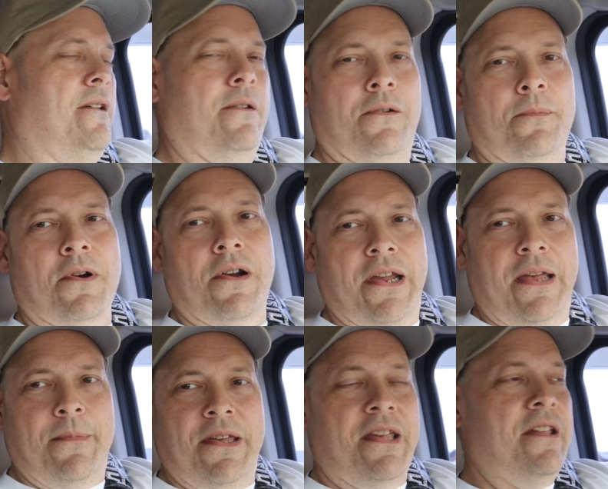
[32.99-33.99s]
who'll probably
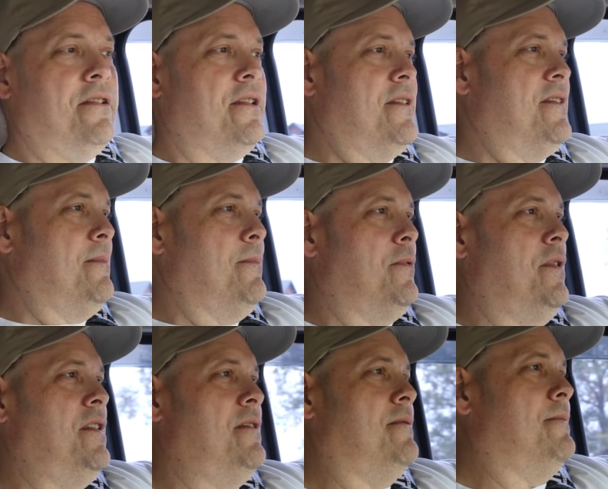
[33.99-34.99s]
get me killed at some
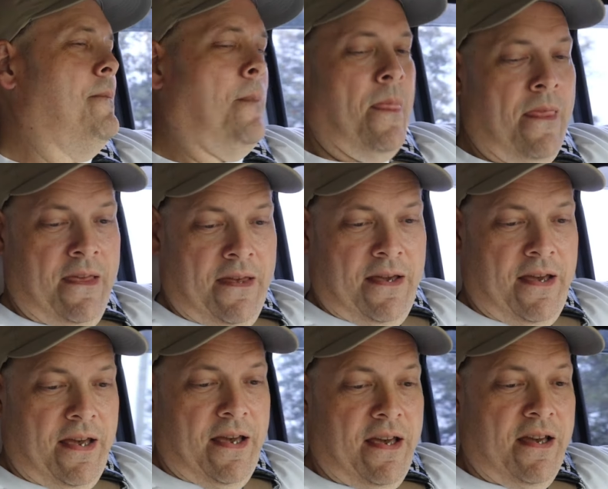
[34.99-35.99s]
point,
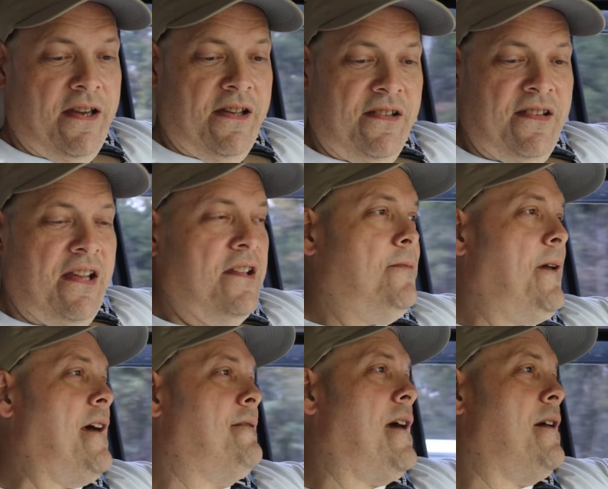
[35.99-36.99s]
uh, says
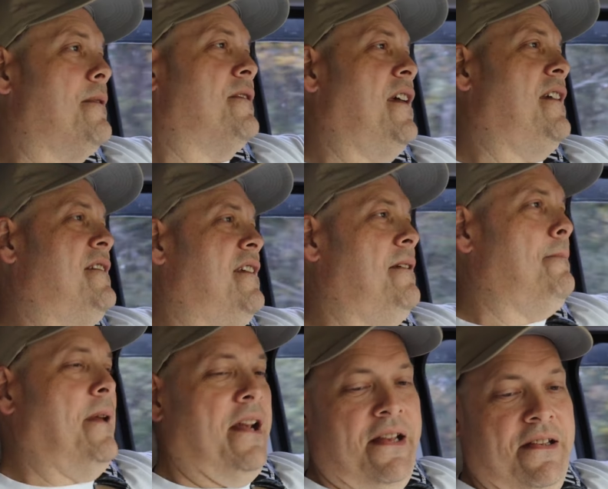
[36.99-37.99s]
five hours
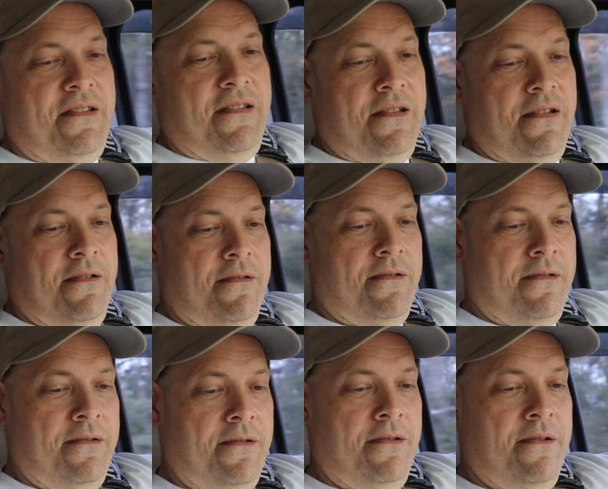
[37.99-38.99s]
eighteen minutes.
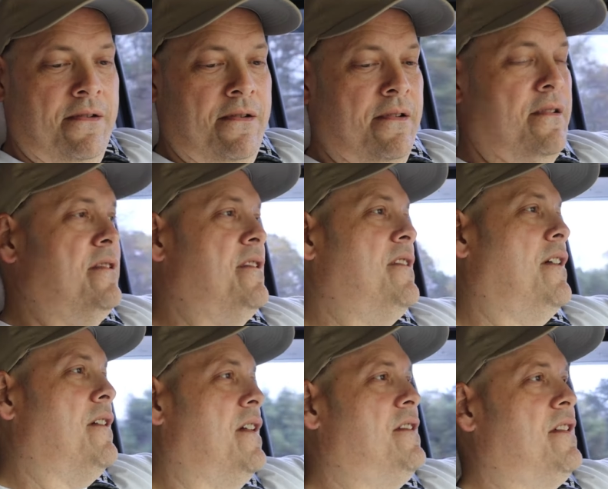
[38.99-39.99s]
Says
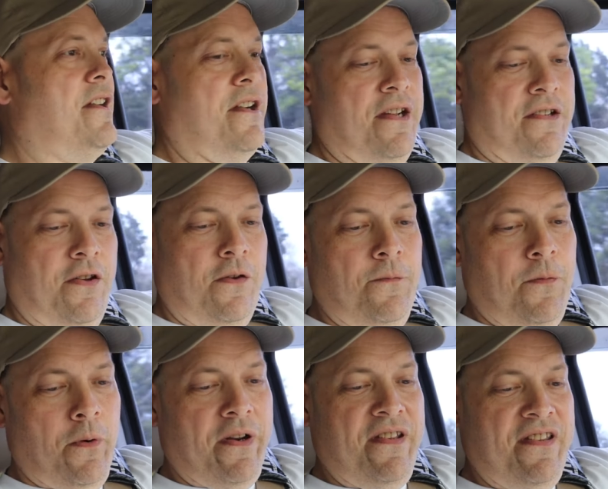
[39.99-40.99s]
I'll get there at two
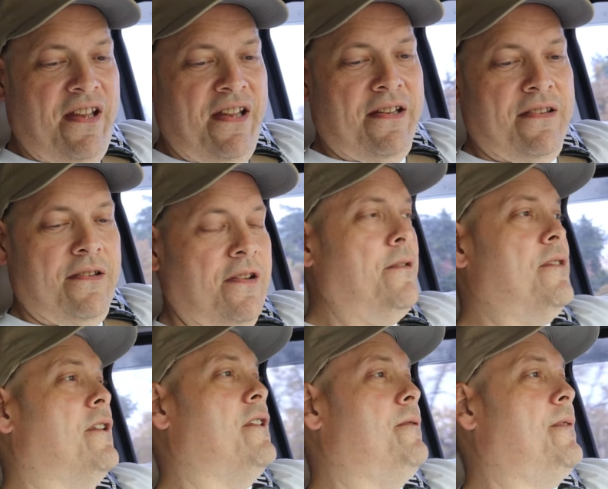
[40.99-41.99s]
forty-six, two
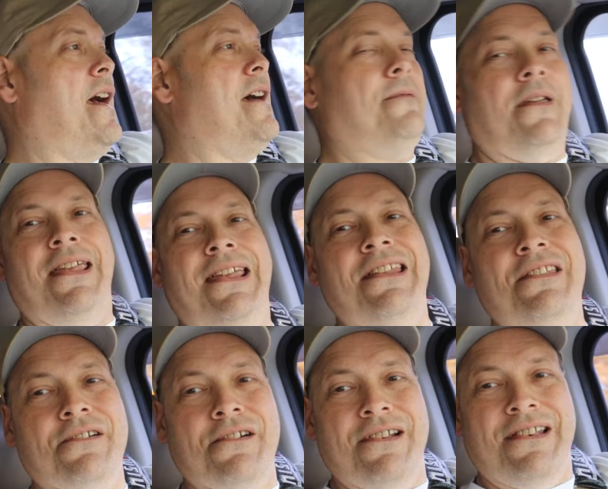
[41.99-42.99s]
thirty-five
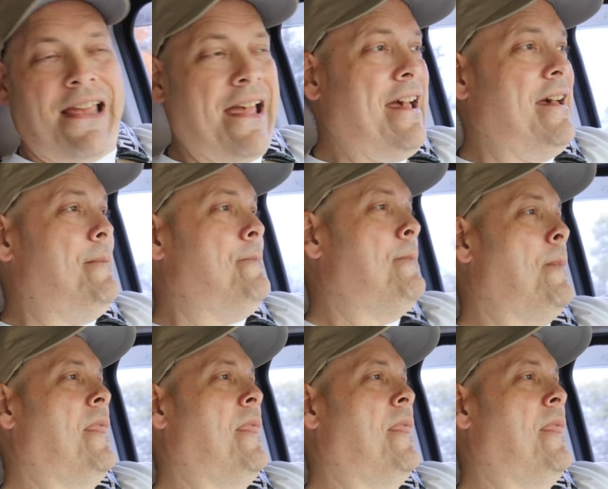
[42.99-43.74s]
Eastern time.